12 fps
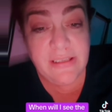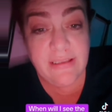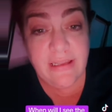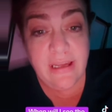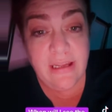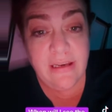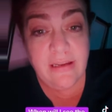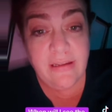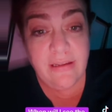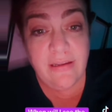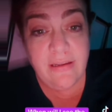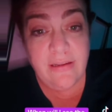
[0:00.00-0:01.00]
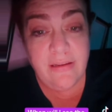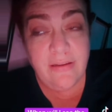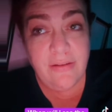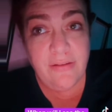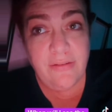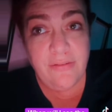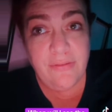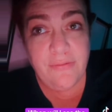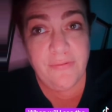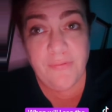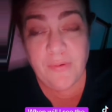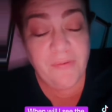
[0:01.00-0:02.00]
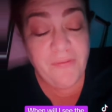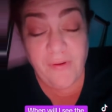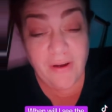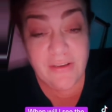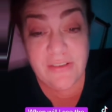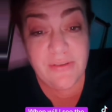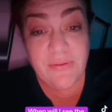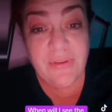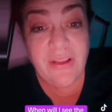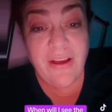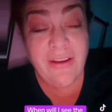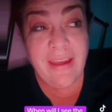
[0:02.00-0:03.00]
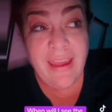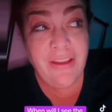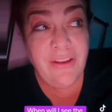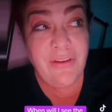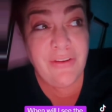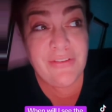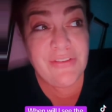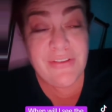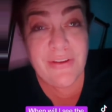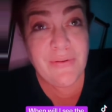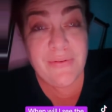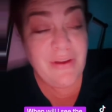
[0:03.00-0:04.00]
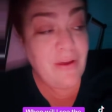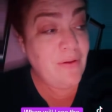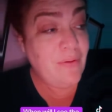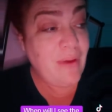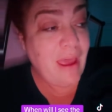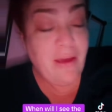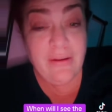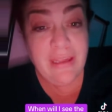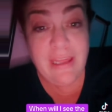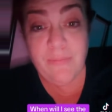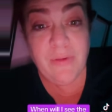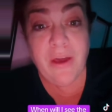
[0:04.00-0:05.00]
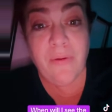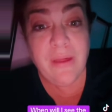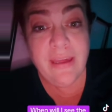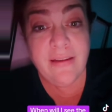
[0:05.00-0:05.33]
land for far too long and you just don't know how to keep going?